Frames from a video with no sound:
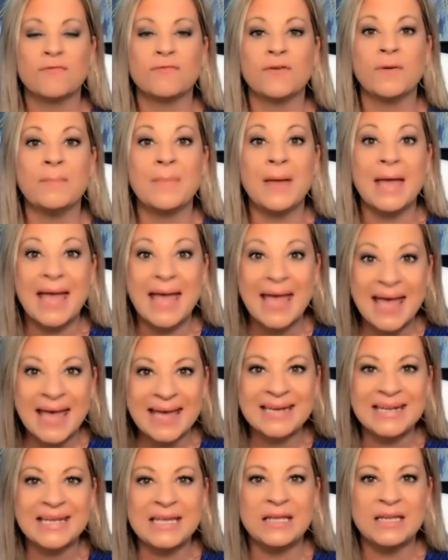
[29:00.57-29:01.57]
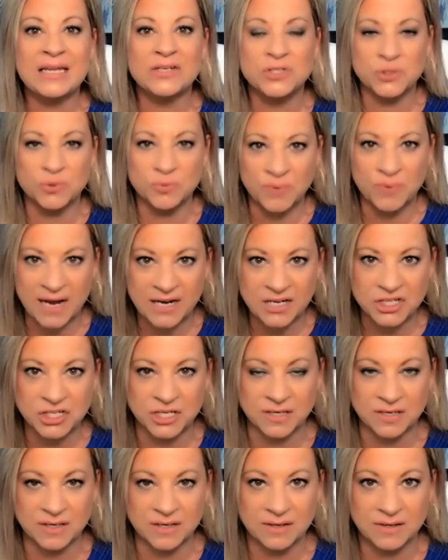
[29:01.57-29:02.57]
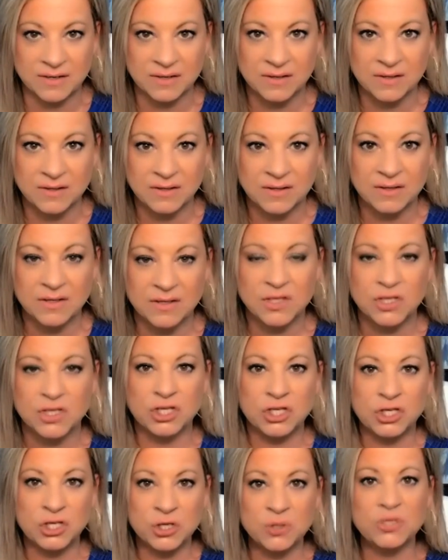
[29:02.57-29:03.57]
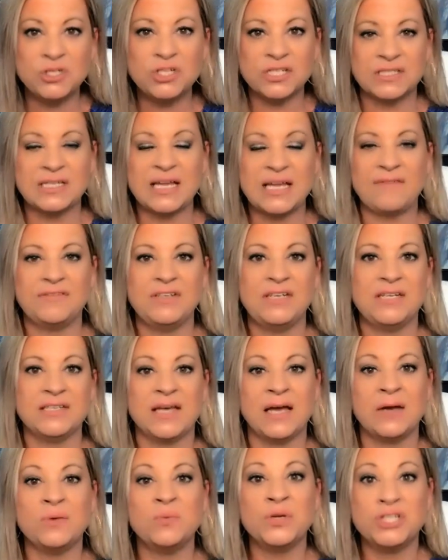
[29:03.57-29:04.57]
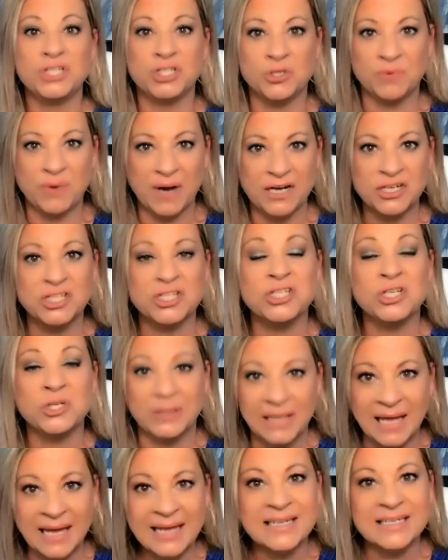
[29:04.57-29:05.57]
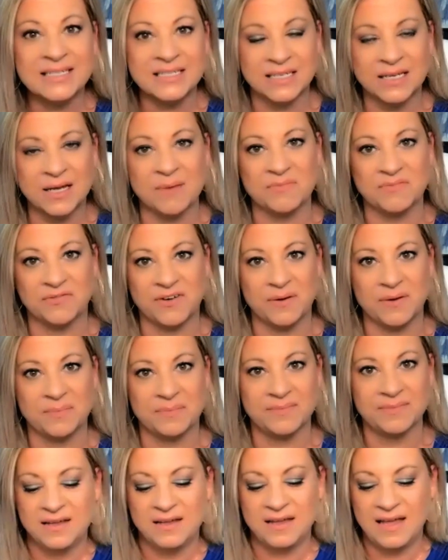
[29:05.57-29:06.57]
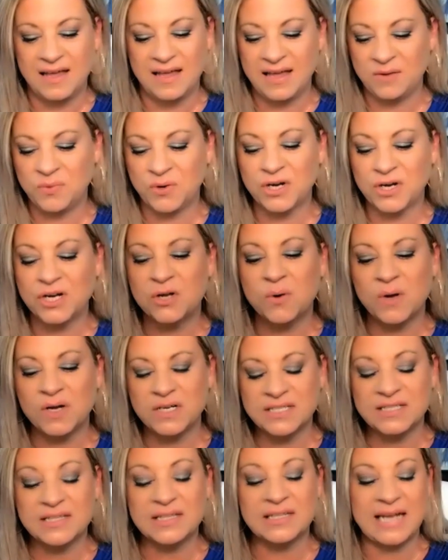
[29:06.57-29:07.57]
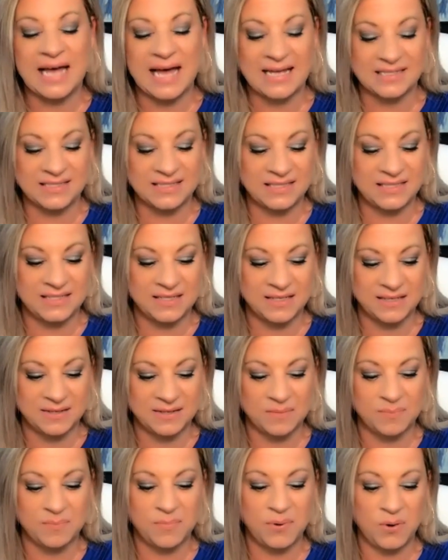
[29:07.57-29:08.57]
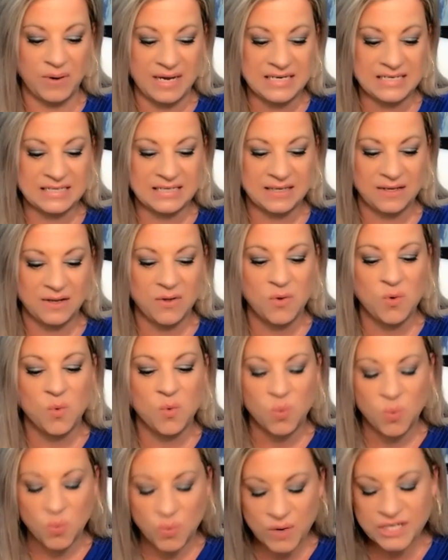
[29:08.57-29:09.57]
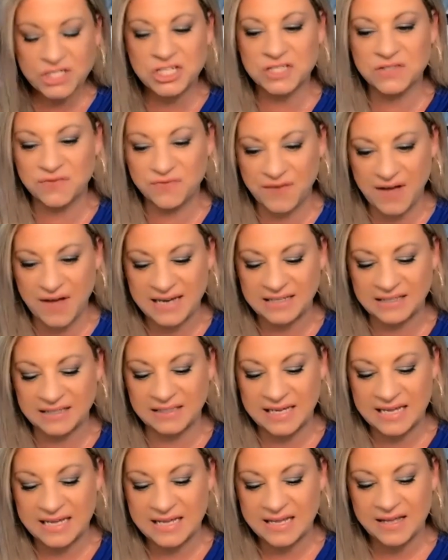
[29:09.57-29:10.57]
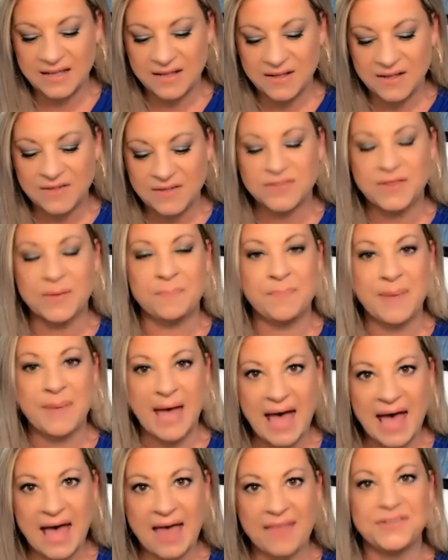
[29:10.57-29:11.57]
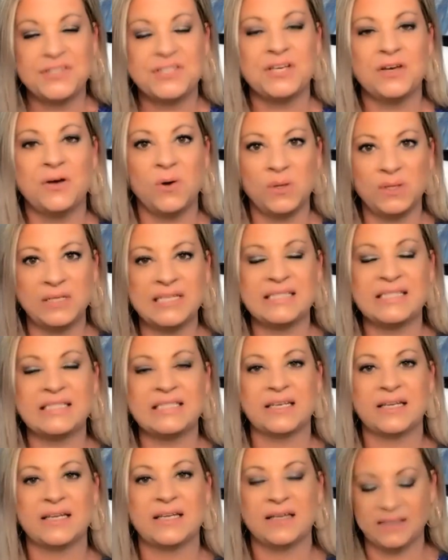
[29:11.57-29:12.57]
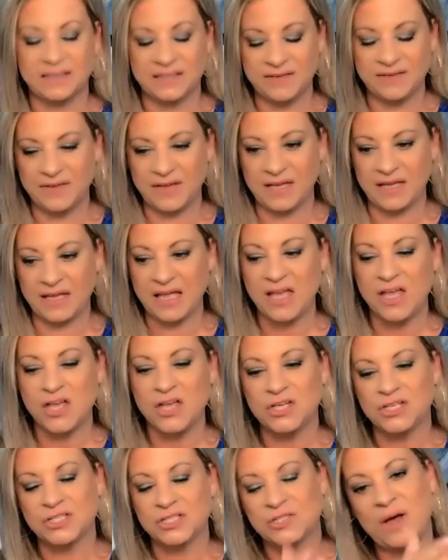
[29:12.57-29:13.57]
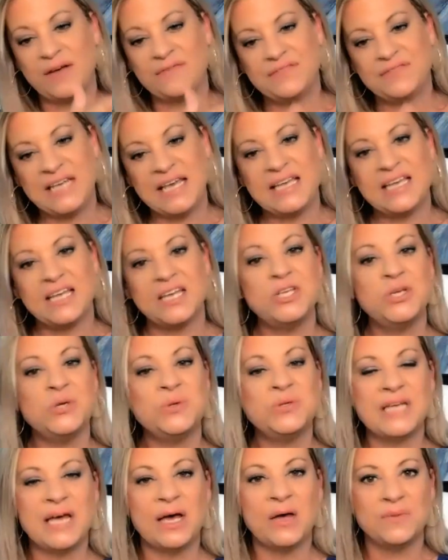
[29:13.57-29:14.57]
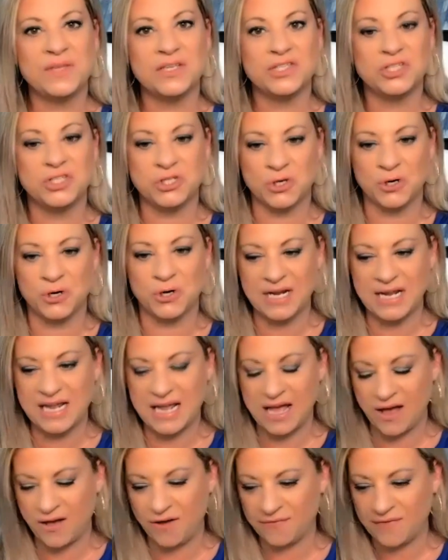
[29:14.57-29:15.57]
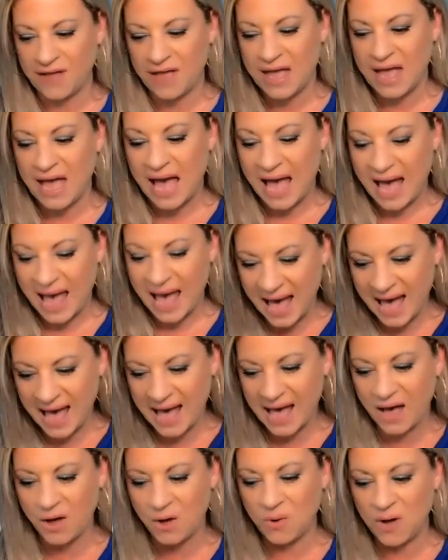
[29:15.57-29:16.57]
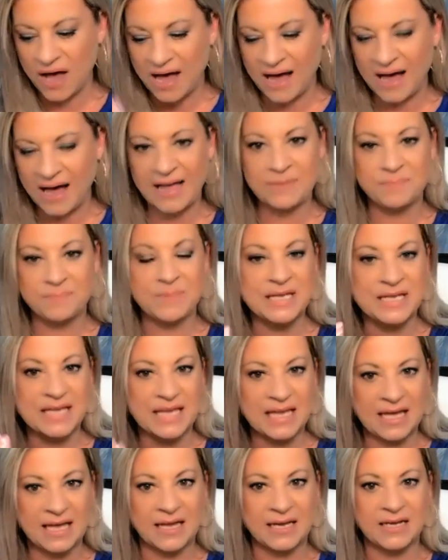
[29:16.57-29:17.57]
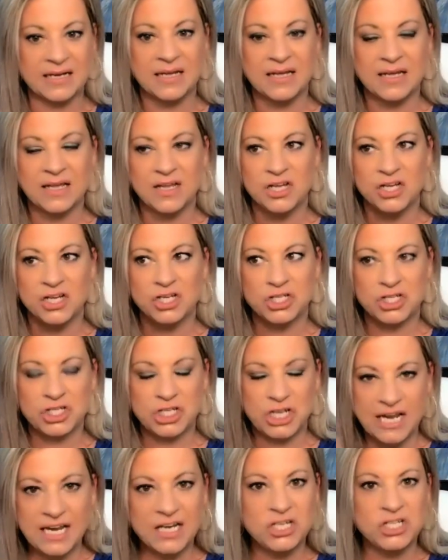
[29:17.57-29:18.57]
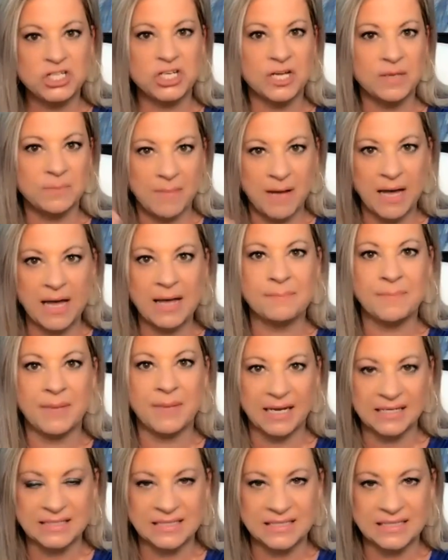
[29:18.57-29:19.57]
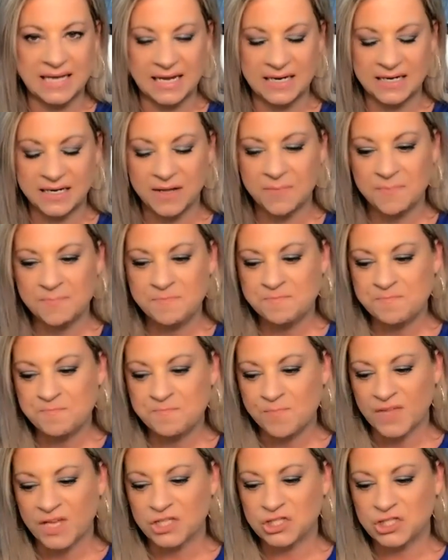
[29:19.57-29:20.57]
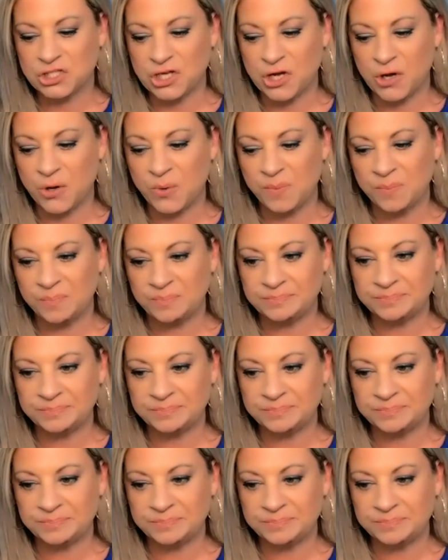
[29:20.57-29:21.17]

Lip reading: from any direction. You just have to decide which direction you'd like it to come from. And we're going to go on to the last point, which is finally the path to holistic living. So I've taken you down this journey of how I began changing my mindset. So